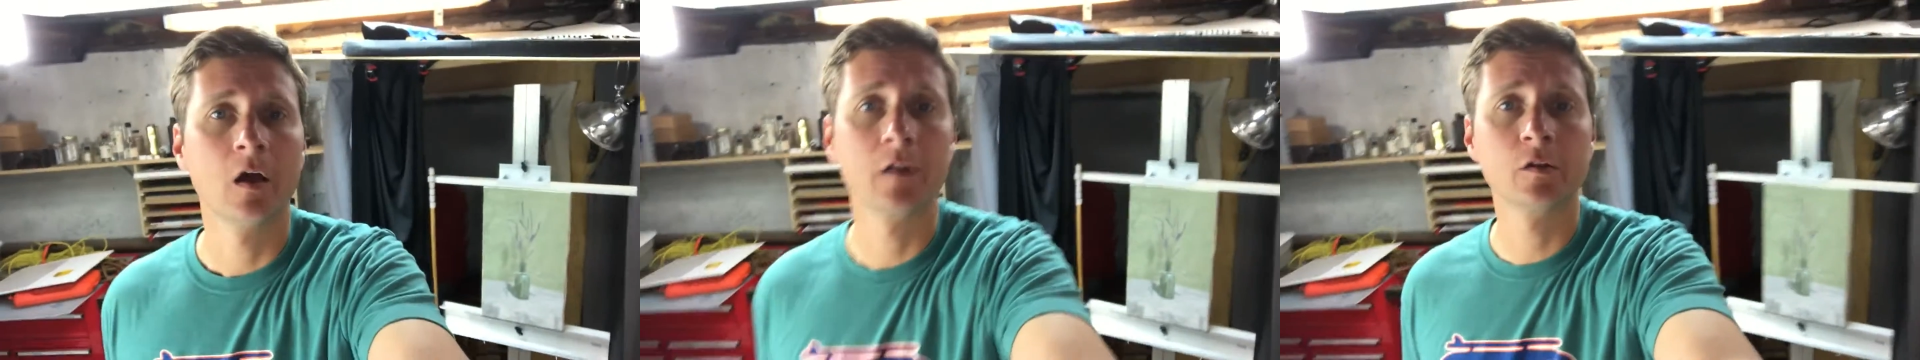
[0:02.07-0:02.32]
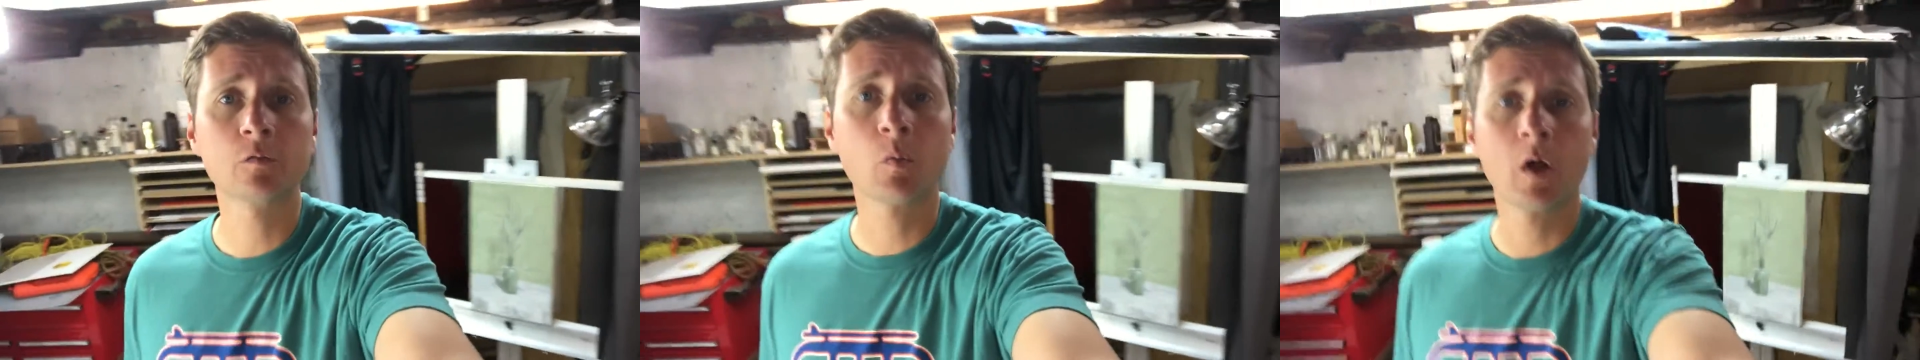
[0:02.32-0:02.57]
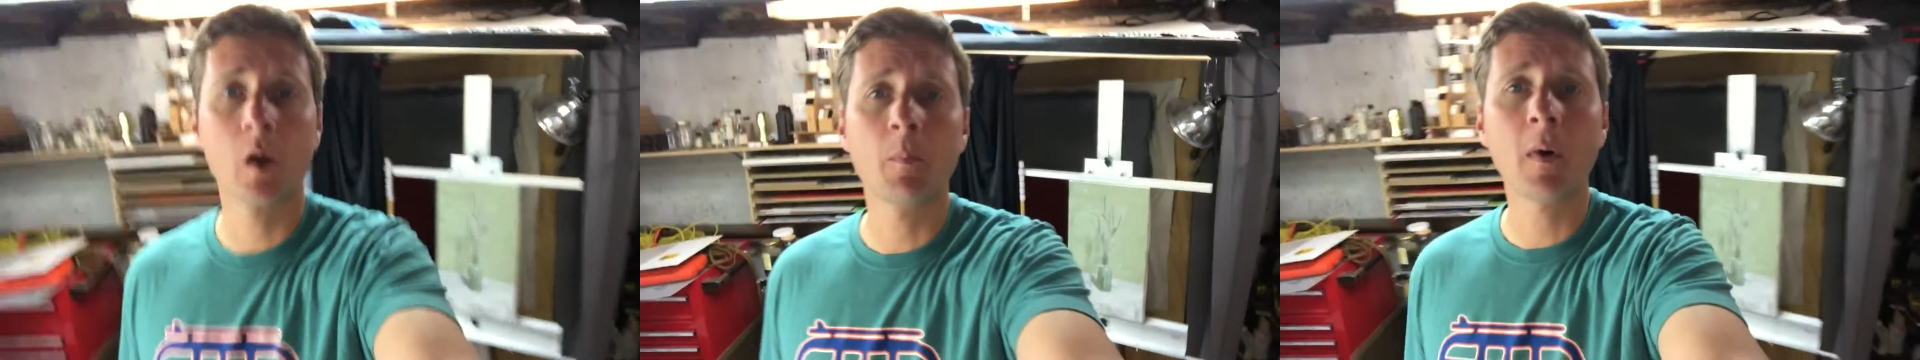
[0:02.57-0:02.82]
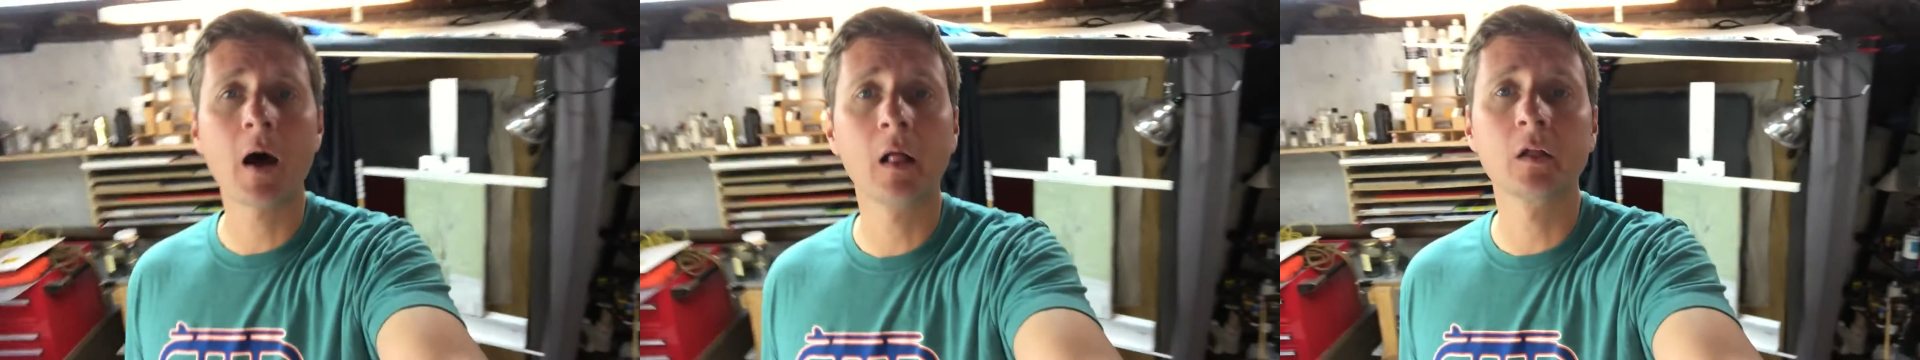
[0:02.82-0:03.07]
I just want
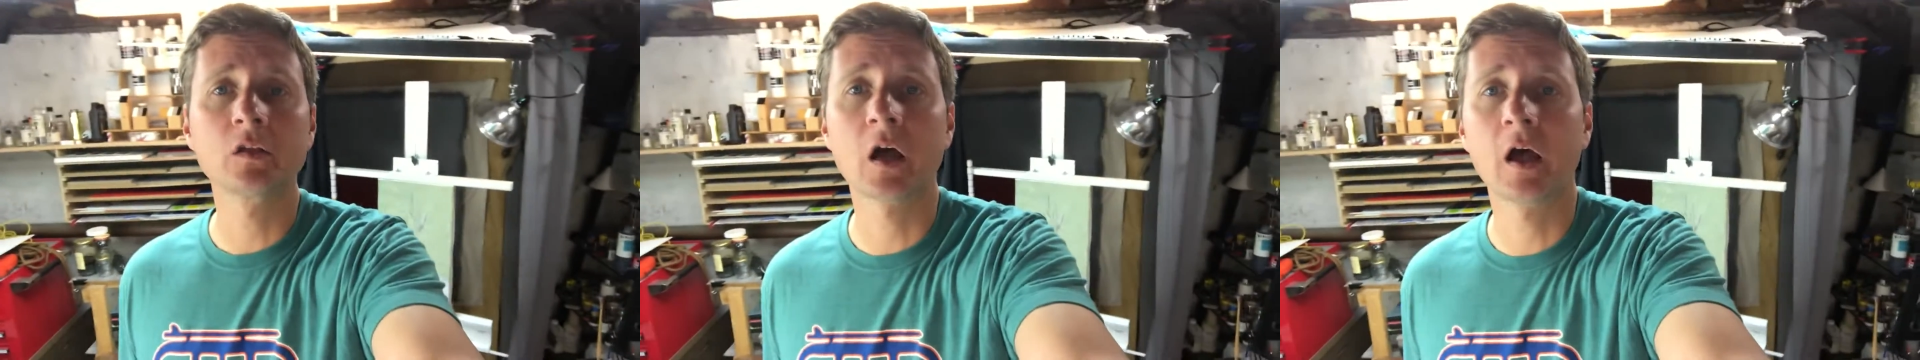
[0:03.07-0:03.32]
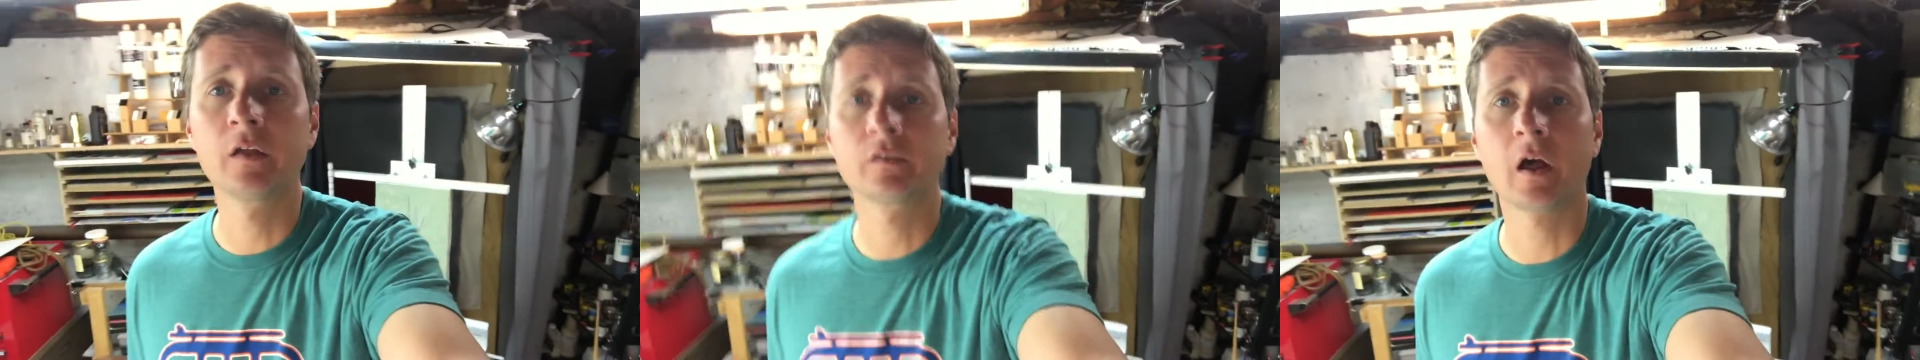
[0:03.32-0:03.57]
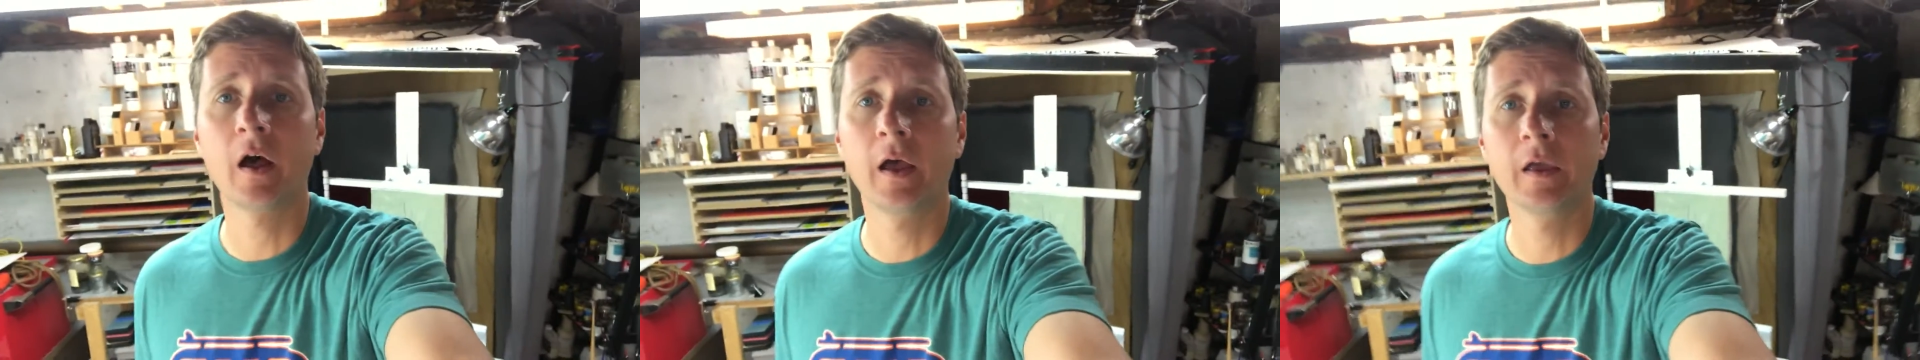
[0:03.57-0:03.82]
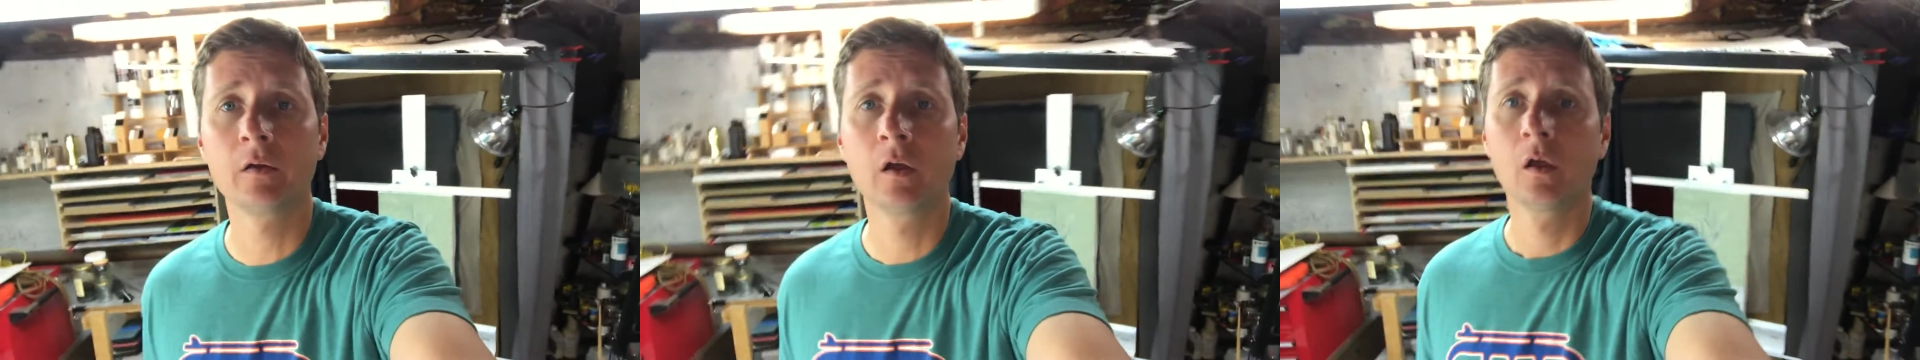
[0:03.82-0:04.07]
to apologize.
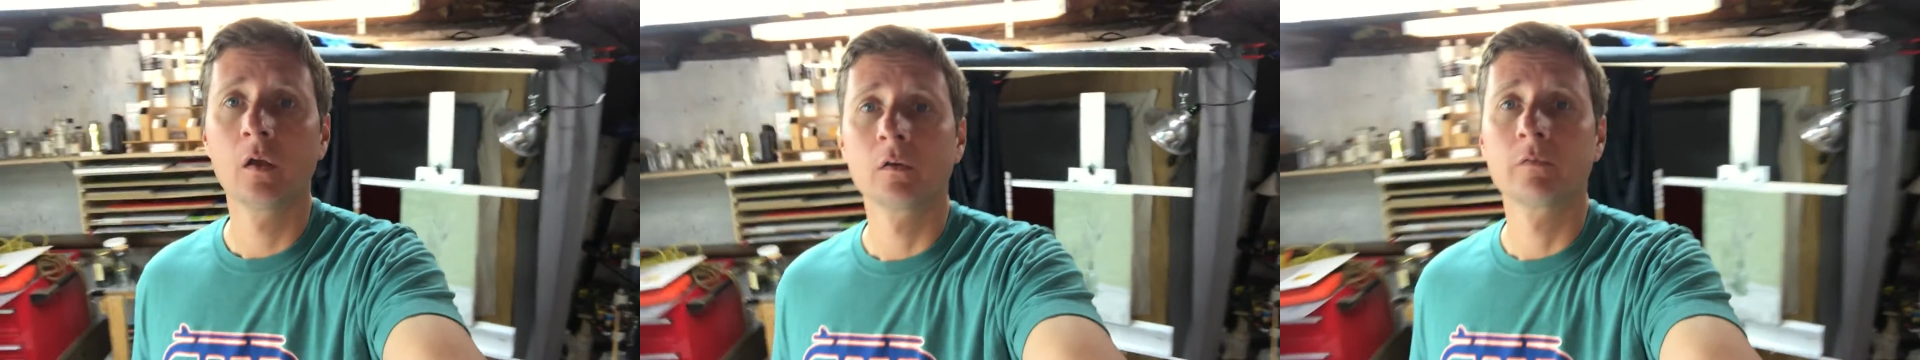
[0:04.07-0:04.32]
I